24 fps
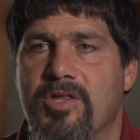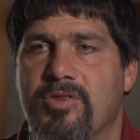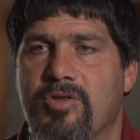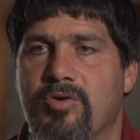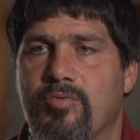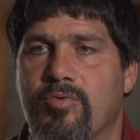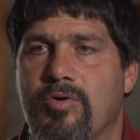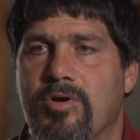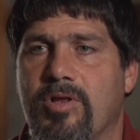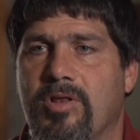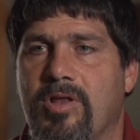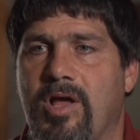
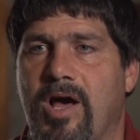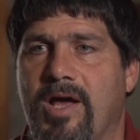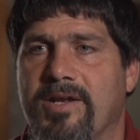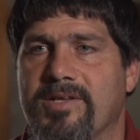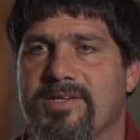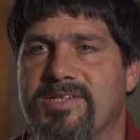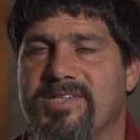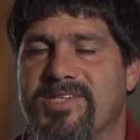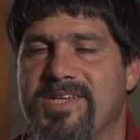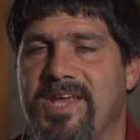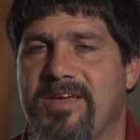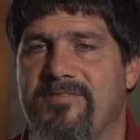There were a lot
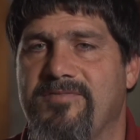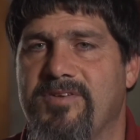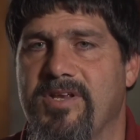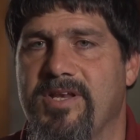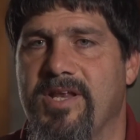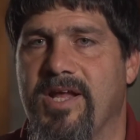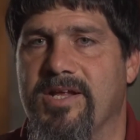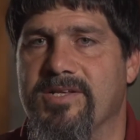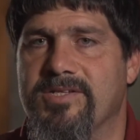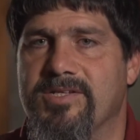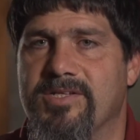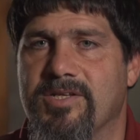of safety
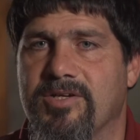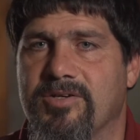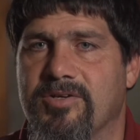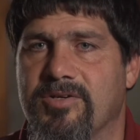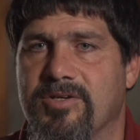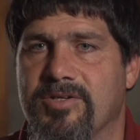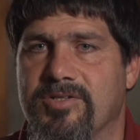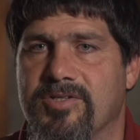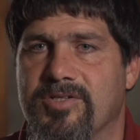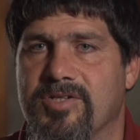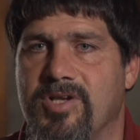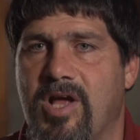nets that
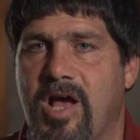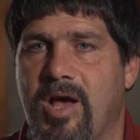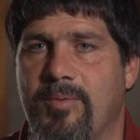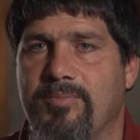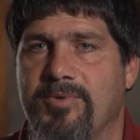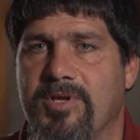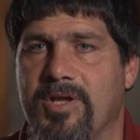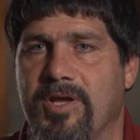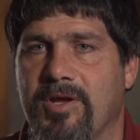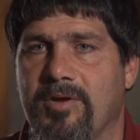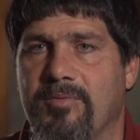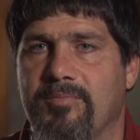could have
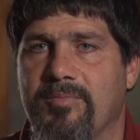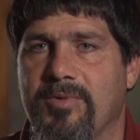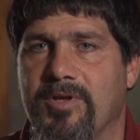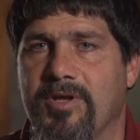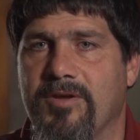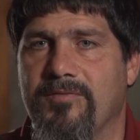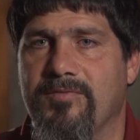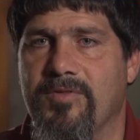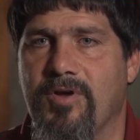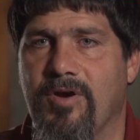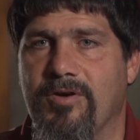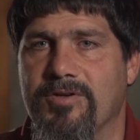stopped him
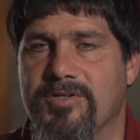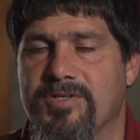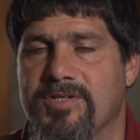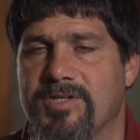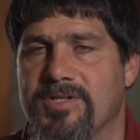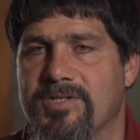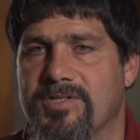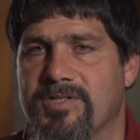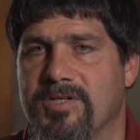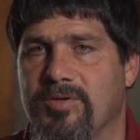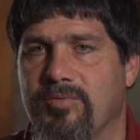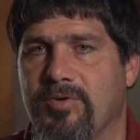if the
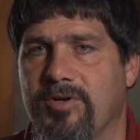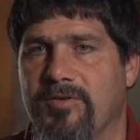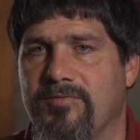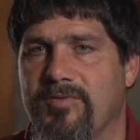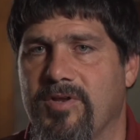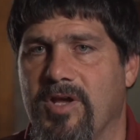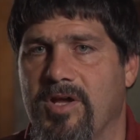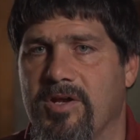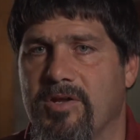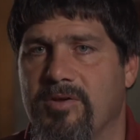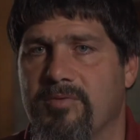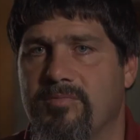archdiocese would
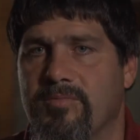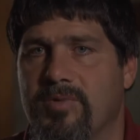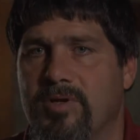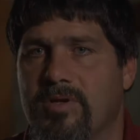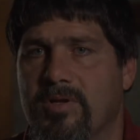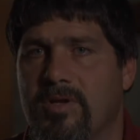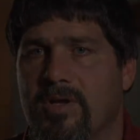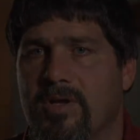have done them.